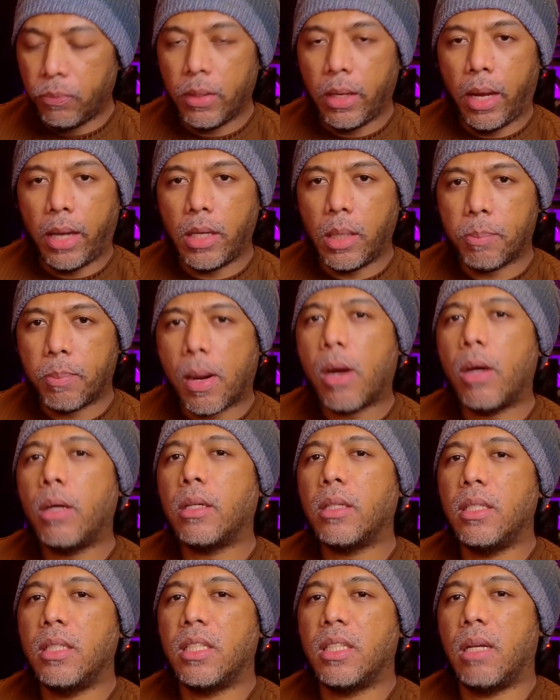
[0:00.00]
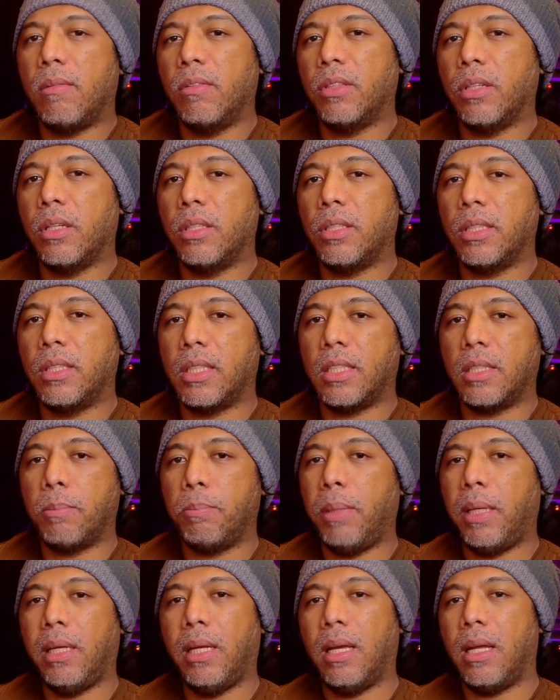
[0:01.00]
And the power consumption is just
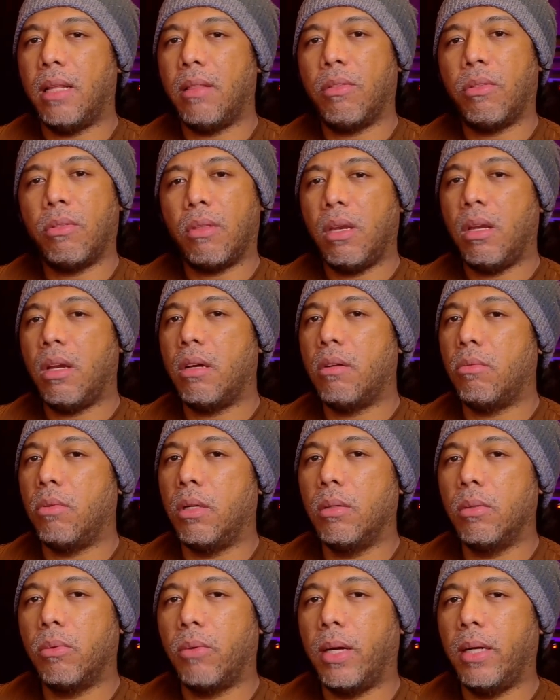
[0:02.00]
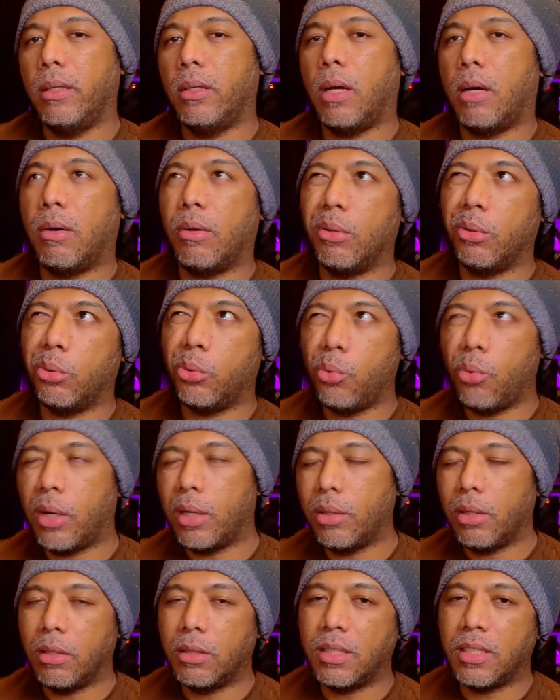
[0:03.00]
peaking at 300, right? Around
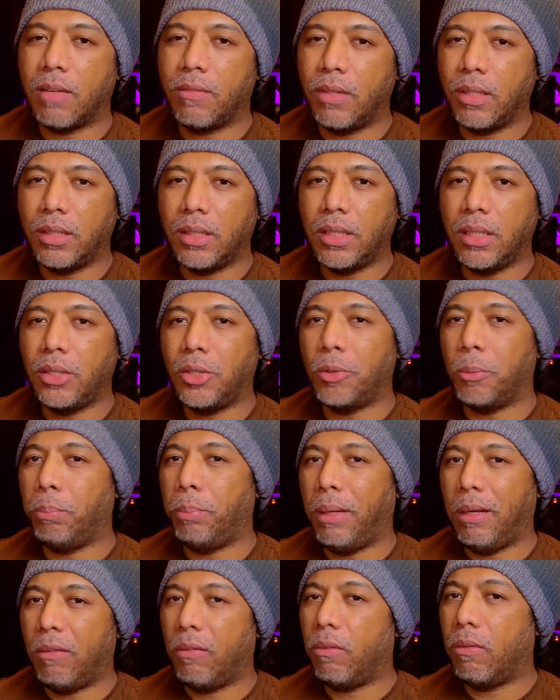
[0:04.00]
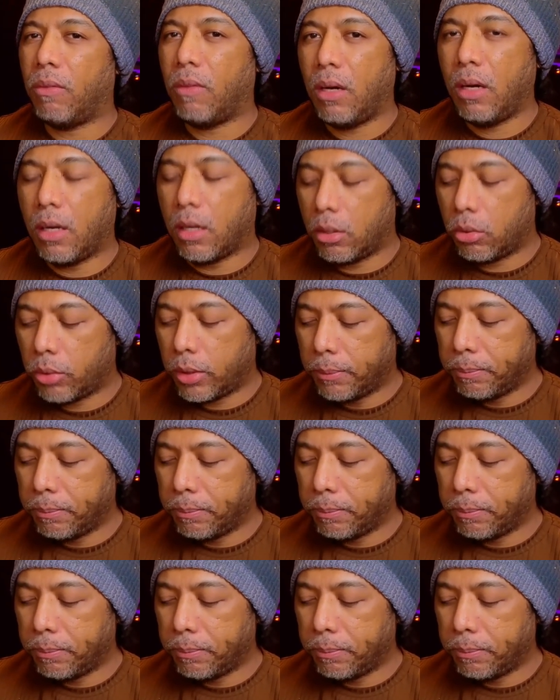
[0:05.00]
270 to peak 300,